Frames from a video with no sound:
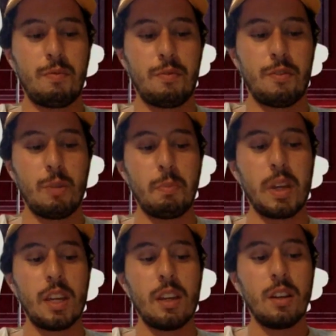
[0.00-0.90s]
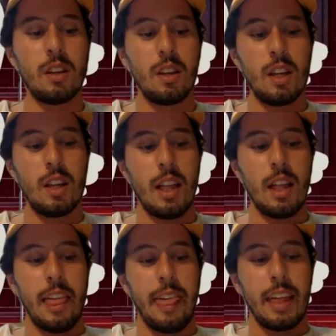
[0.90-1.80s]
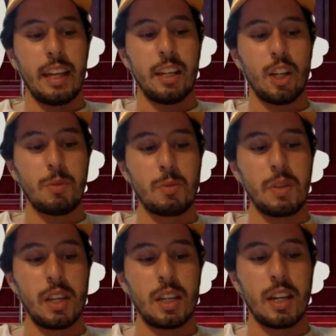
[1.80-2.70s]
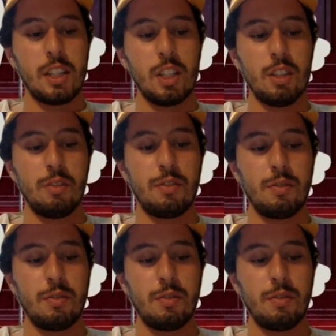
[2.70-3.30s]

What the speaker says: for me, and it helps me kind of